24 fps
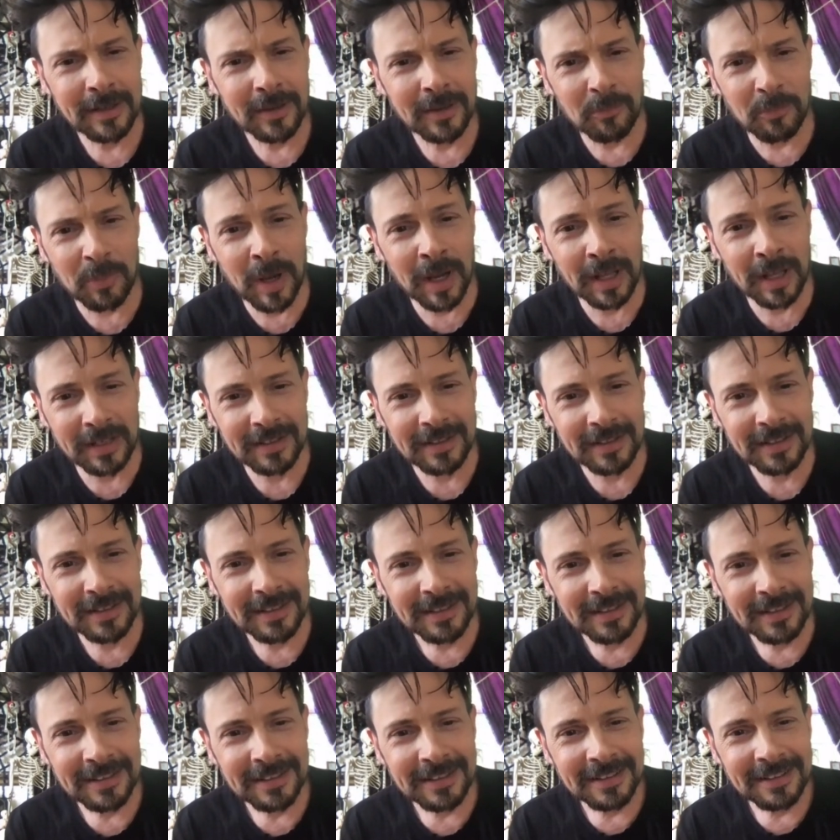But
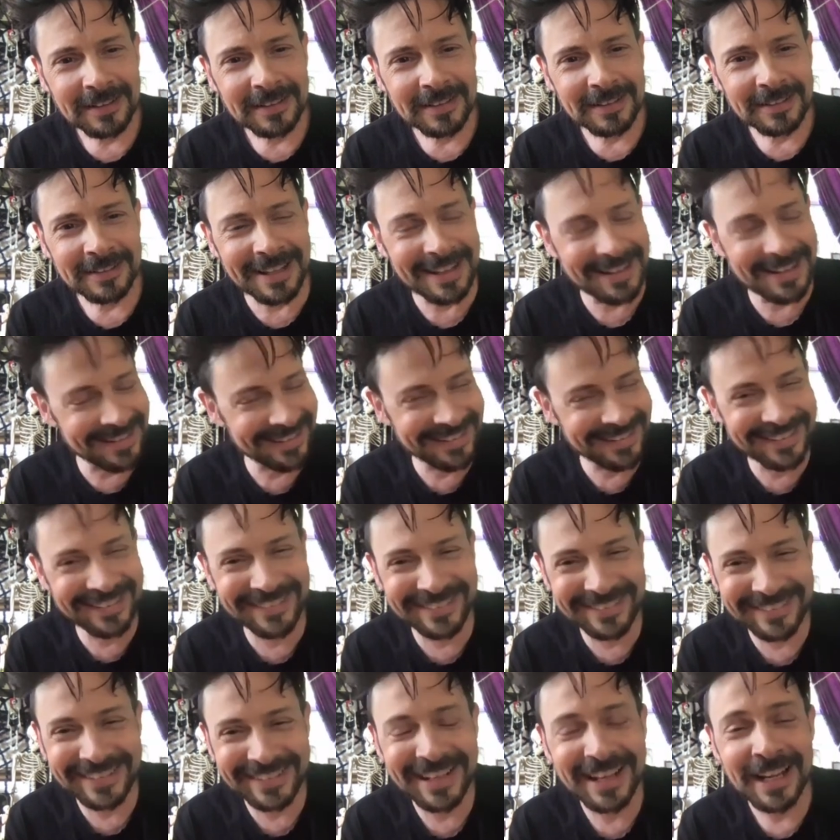
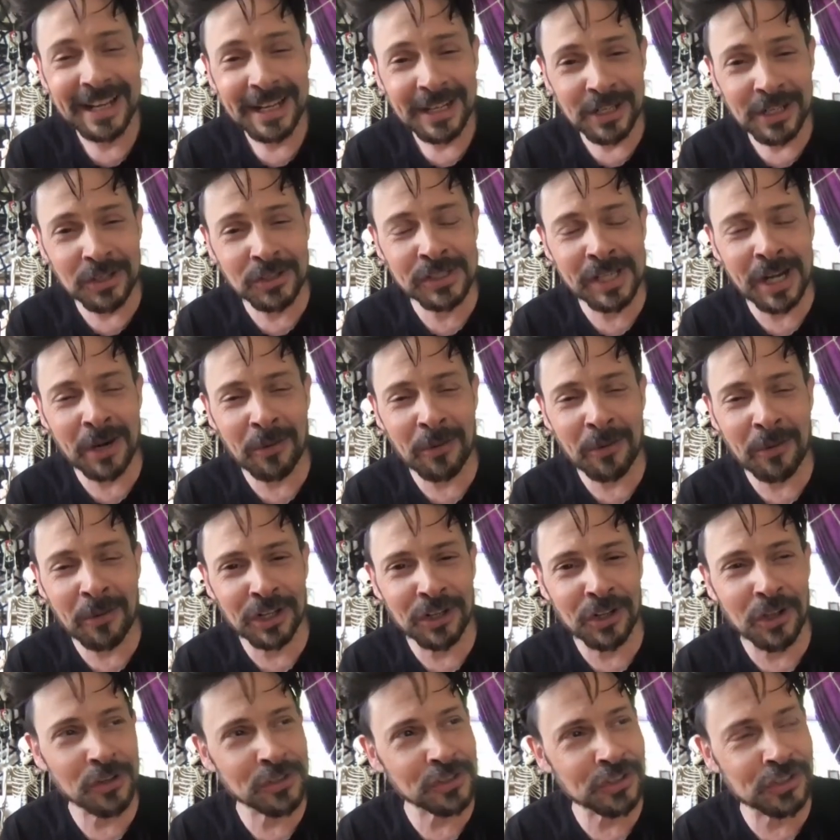here's how we're going to
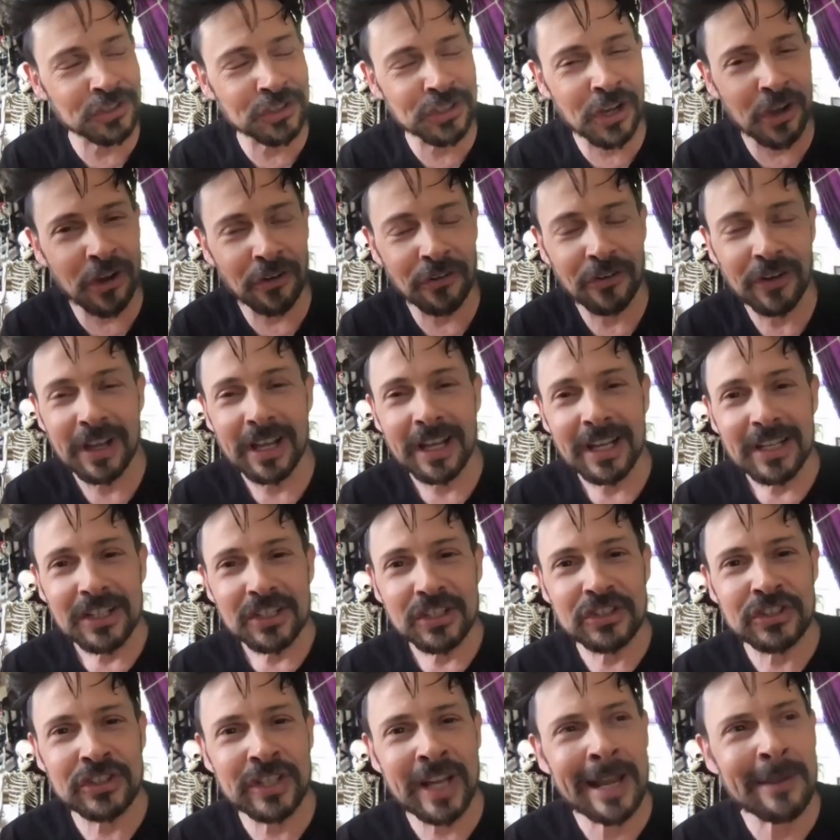close the show.
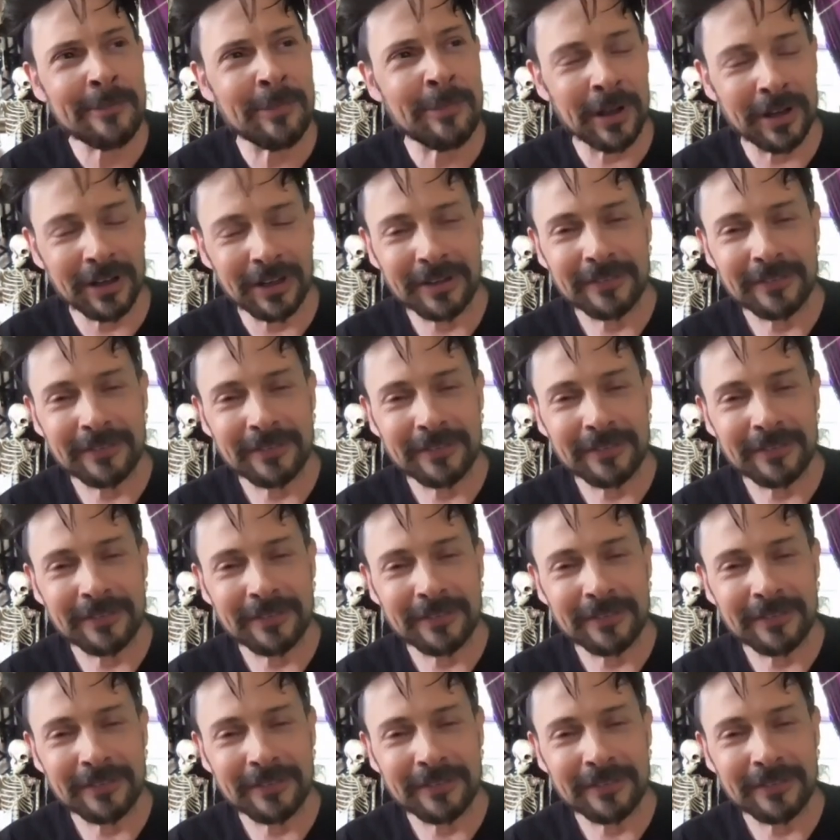Shea butter.